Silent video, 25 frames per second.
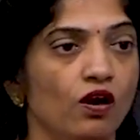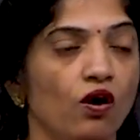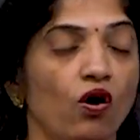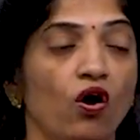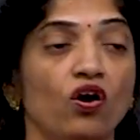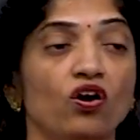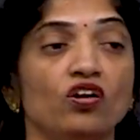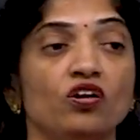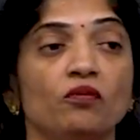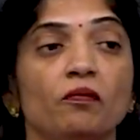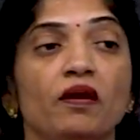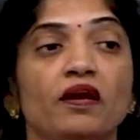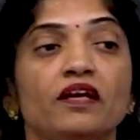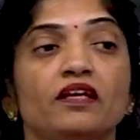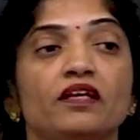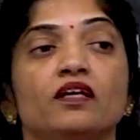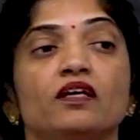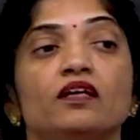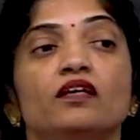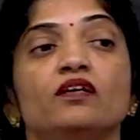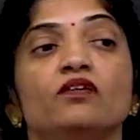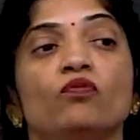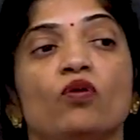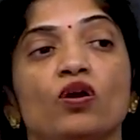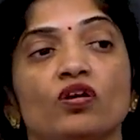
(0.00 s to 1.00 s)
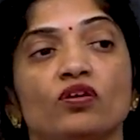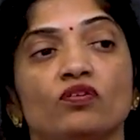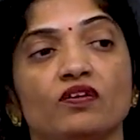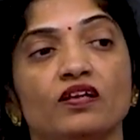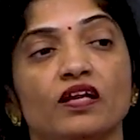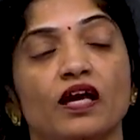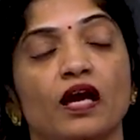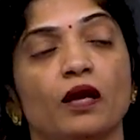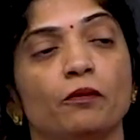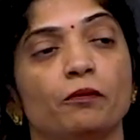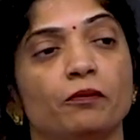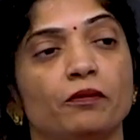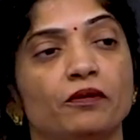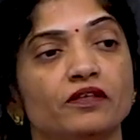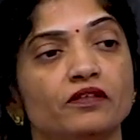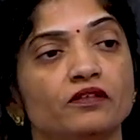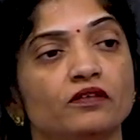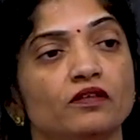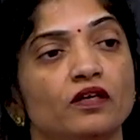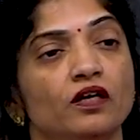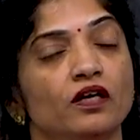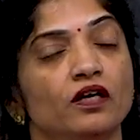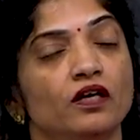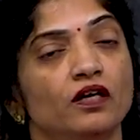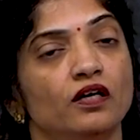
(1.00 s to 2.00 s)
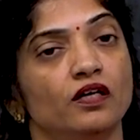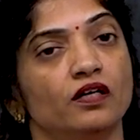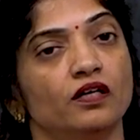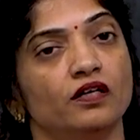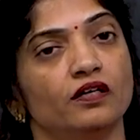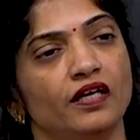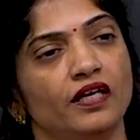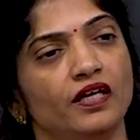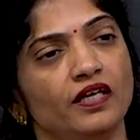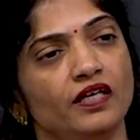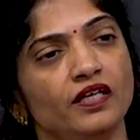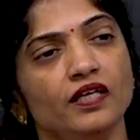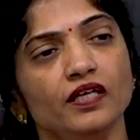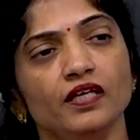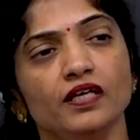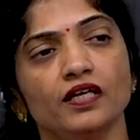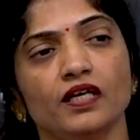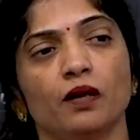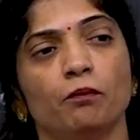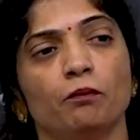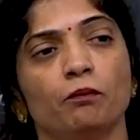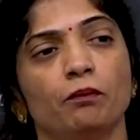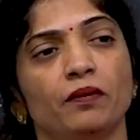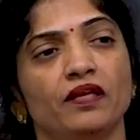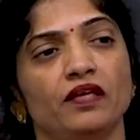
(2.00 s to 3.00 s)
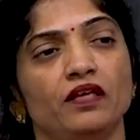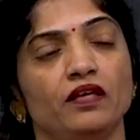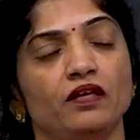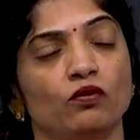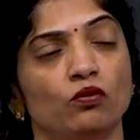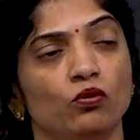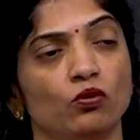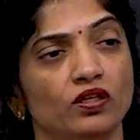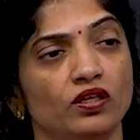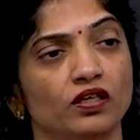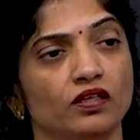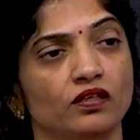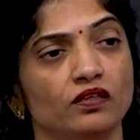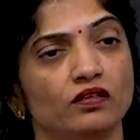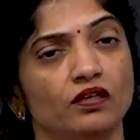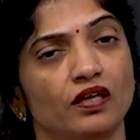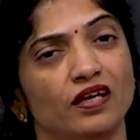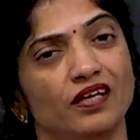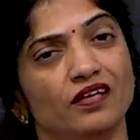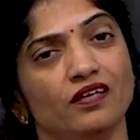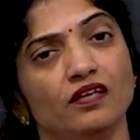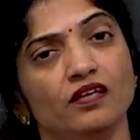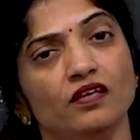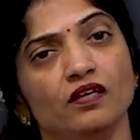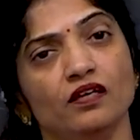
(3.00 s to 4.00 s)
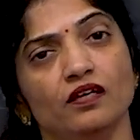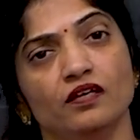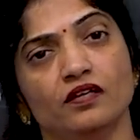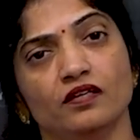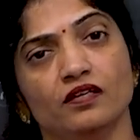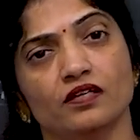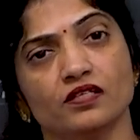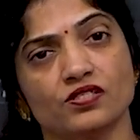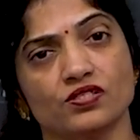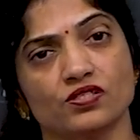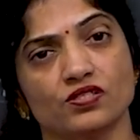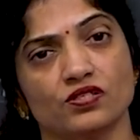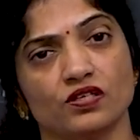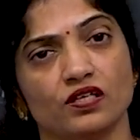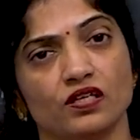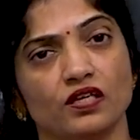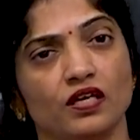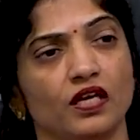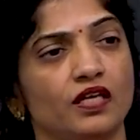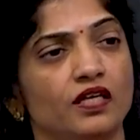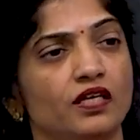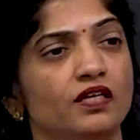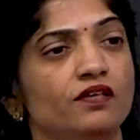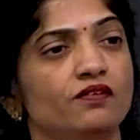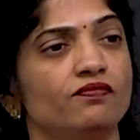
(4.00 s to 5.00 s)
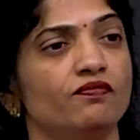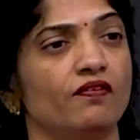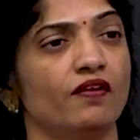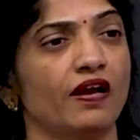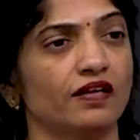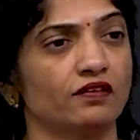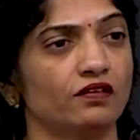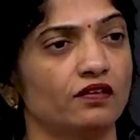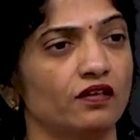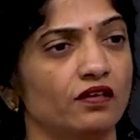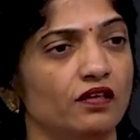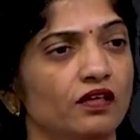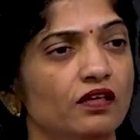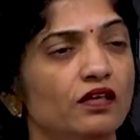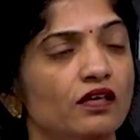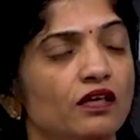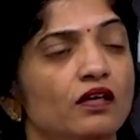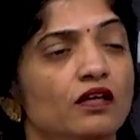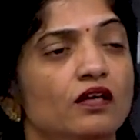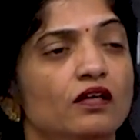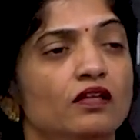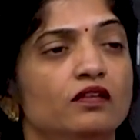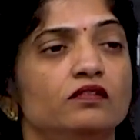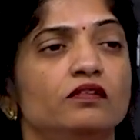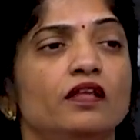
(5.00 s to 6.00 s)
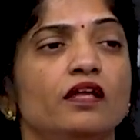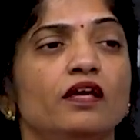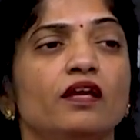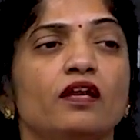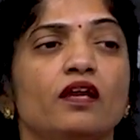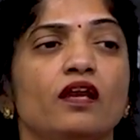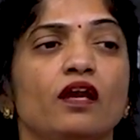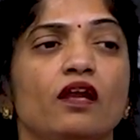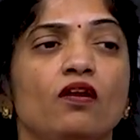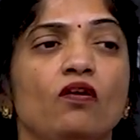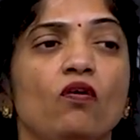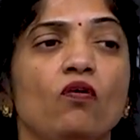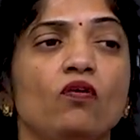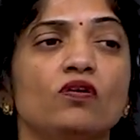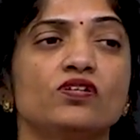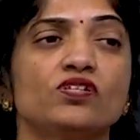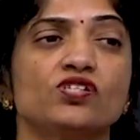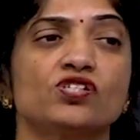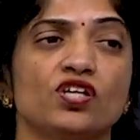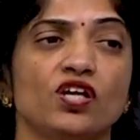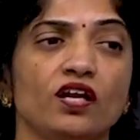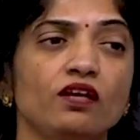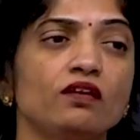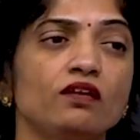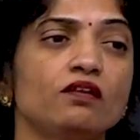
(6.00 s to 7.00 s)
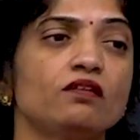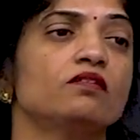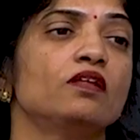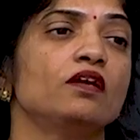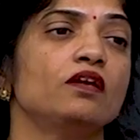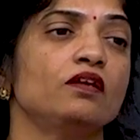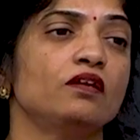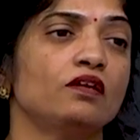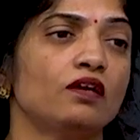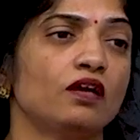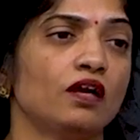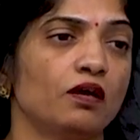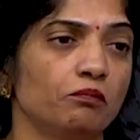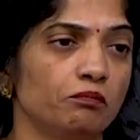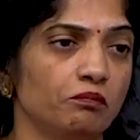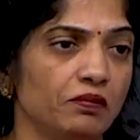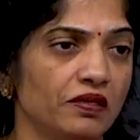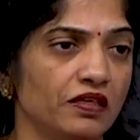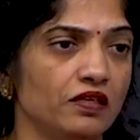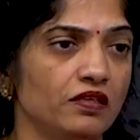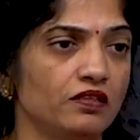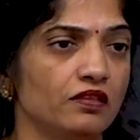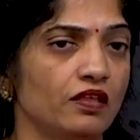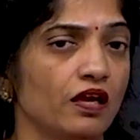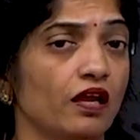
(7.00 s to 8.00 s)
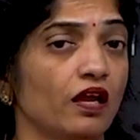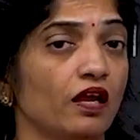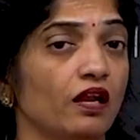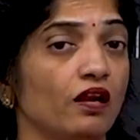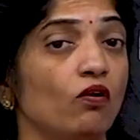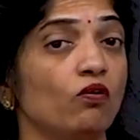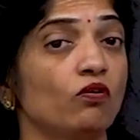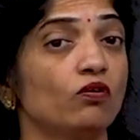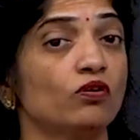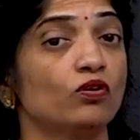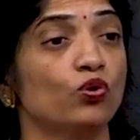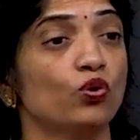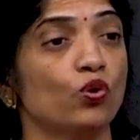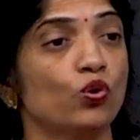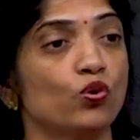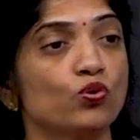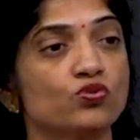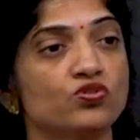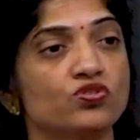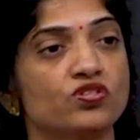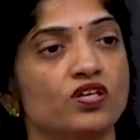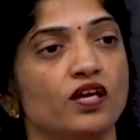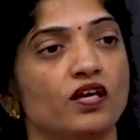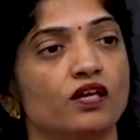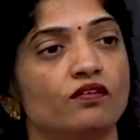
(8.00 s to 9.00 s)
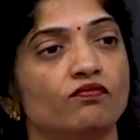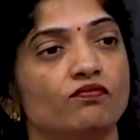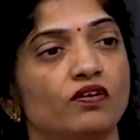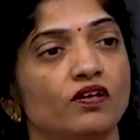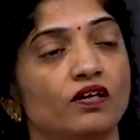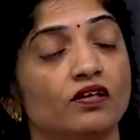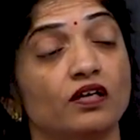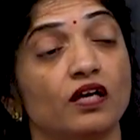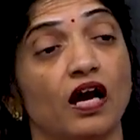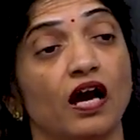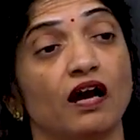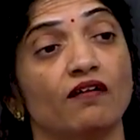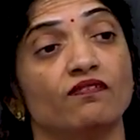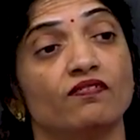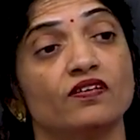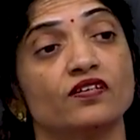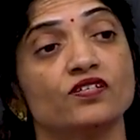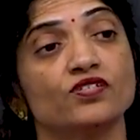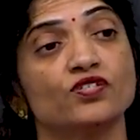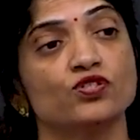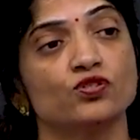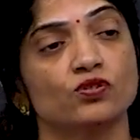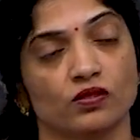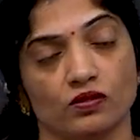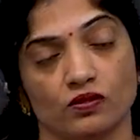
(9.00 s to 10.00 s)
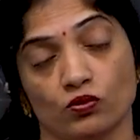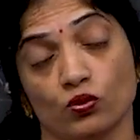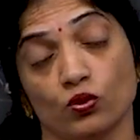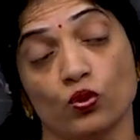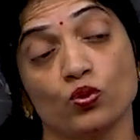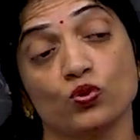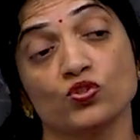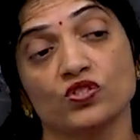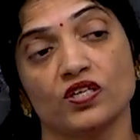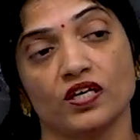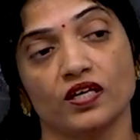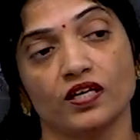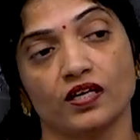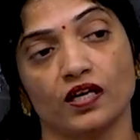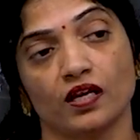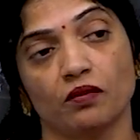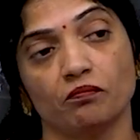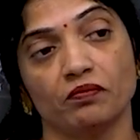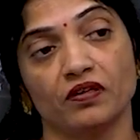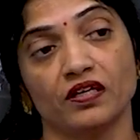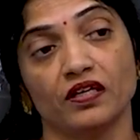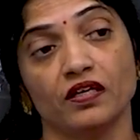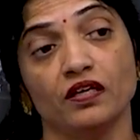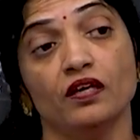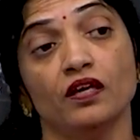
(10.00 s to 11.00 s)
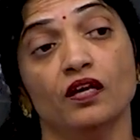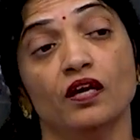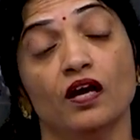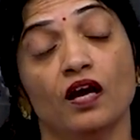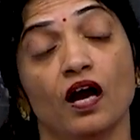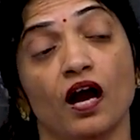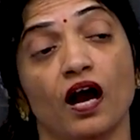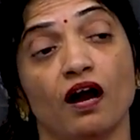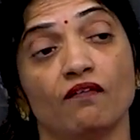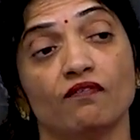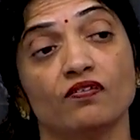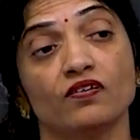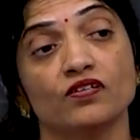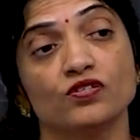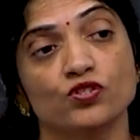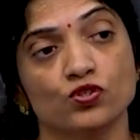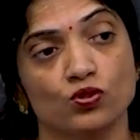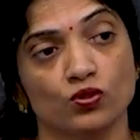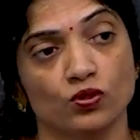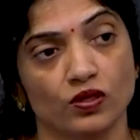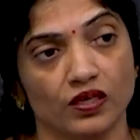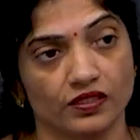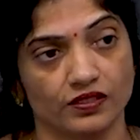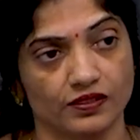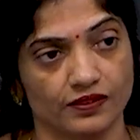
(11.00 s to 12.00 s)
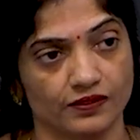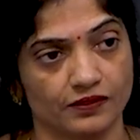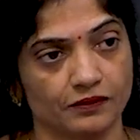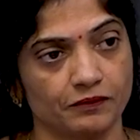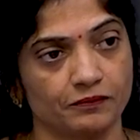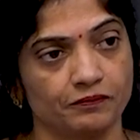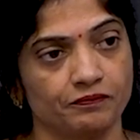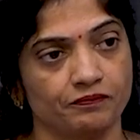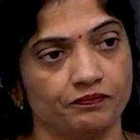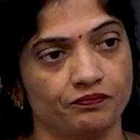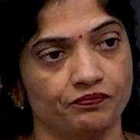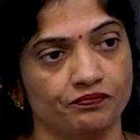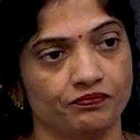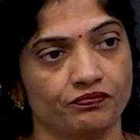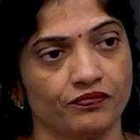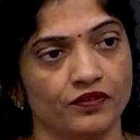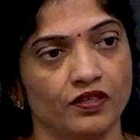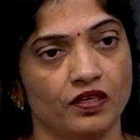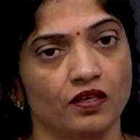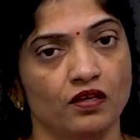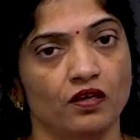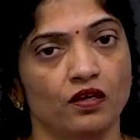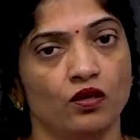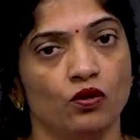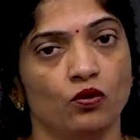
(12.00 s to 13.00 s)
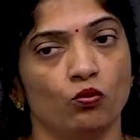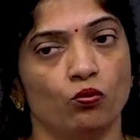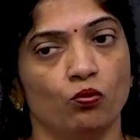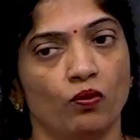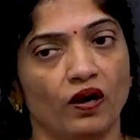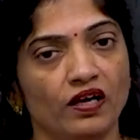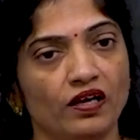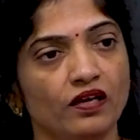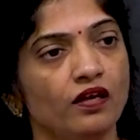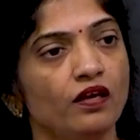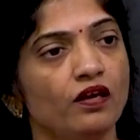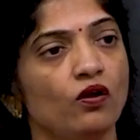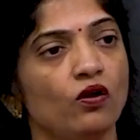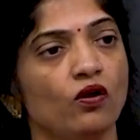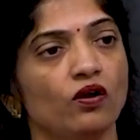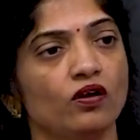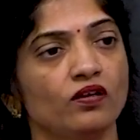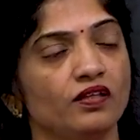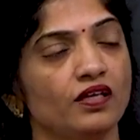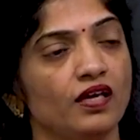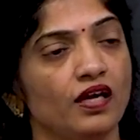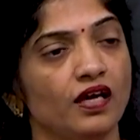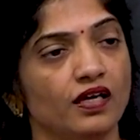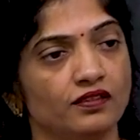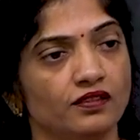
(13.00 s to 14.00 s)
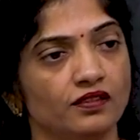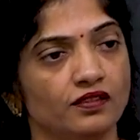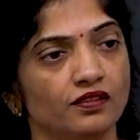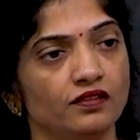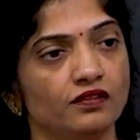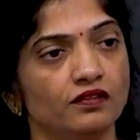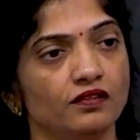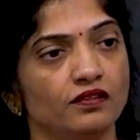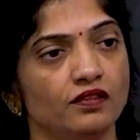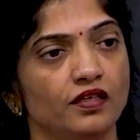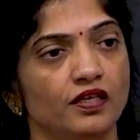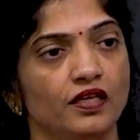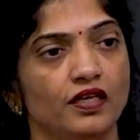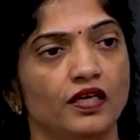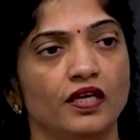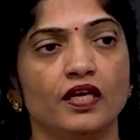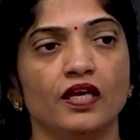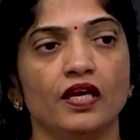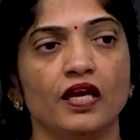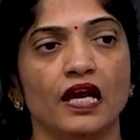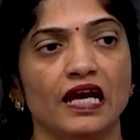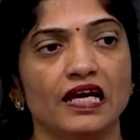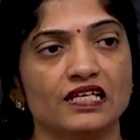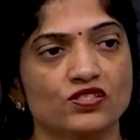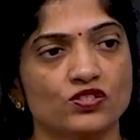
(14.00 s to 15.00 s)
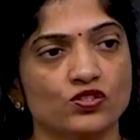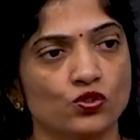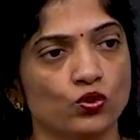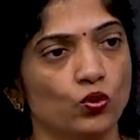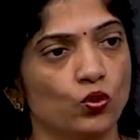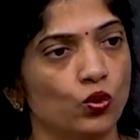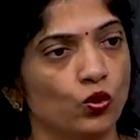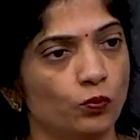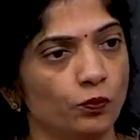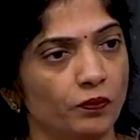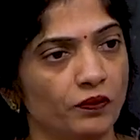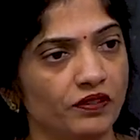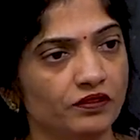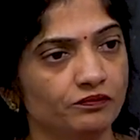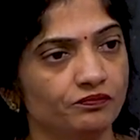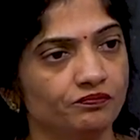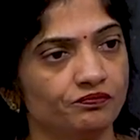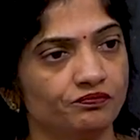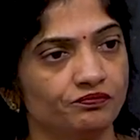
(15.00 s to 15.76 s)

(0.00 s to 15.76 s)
Automatically what will happen, any company owner, any industry, any factory, they cannot shut their company, they cannot close their work hours to close their company hours together. One day or the other he has to open.